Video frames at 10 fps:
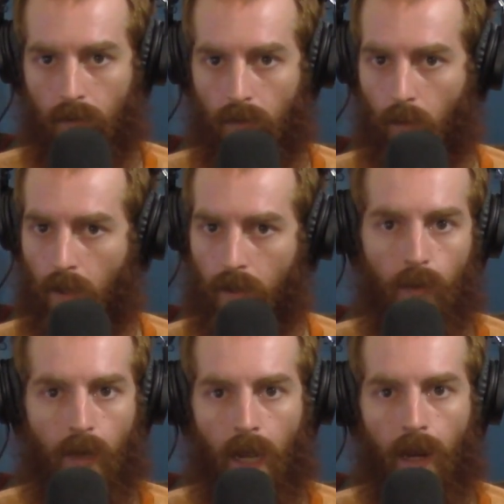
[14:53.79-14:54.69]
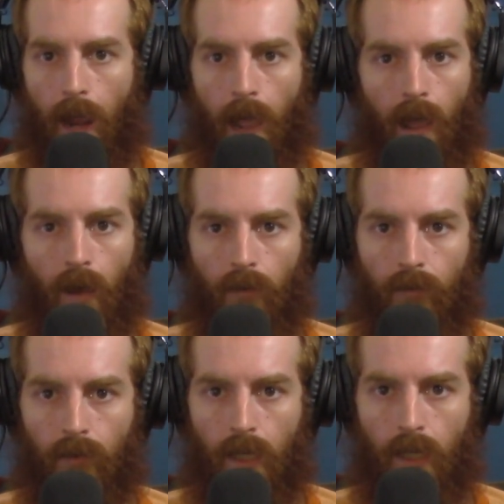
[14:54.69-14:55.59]
where you can't
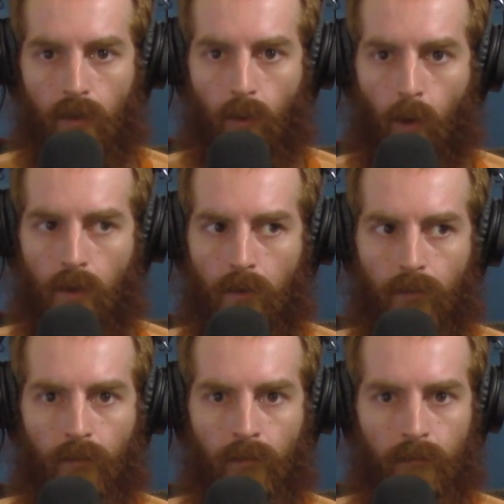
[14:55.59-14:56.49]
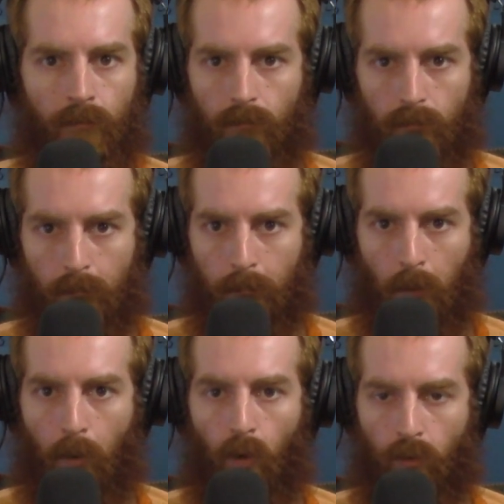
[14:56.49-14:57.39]
have any sort of
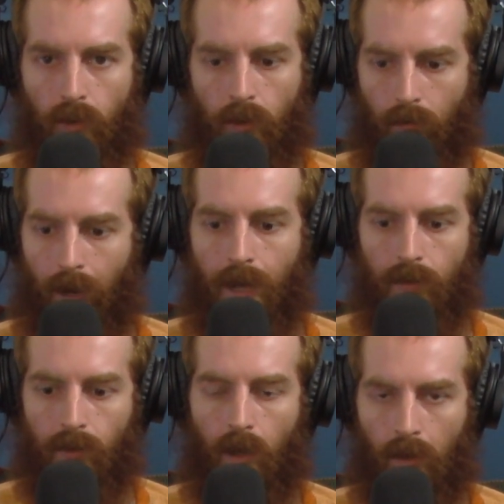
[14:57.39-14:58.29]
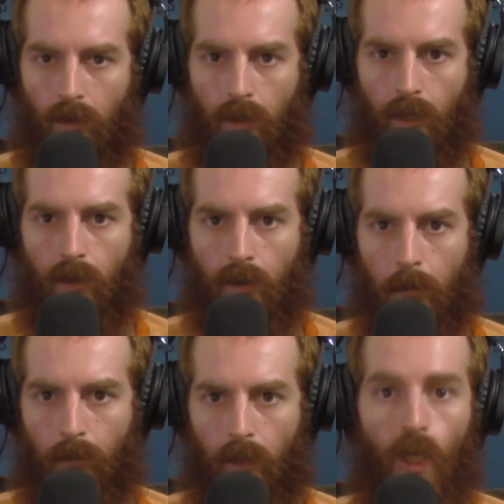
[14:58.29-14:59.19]
propulsion device other than
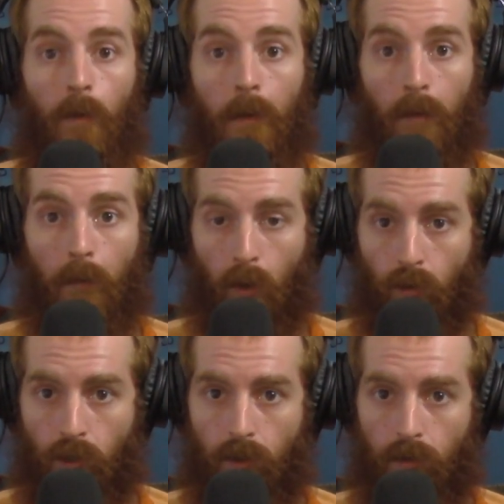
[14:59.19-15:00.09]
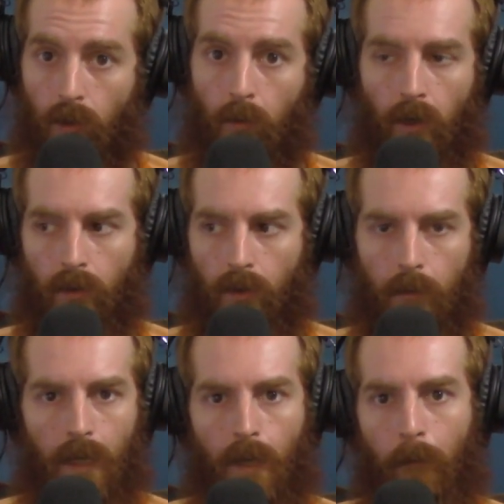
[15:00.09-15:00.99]
human propulsion. So whether
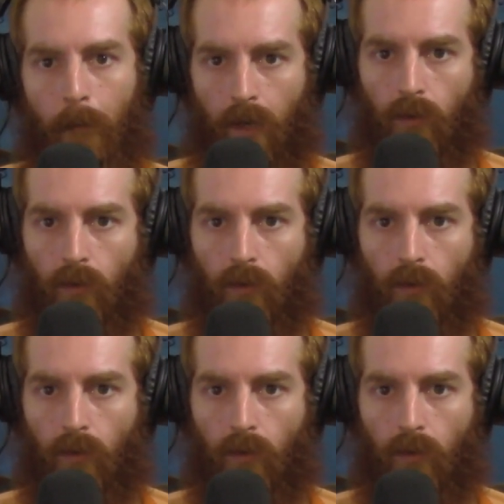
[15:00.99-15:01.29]
it be a pedal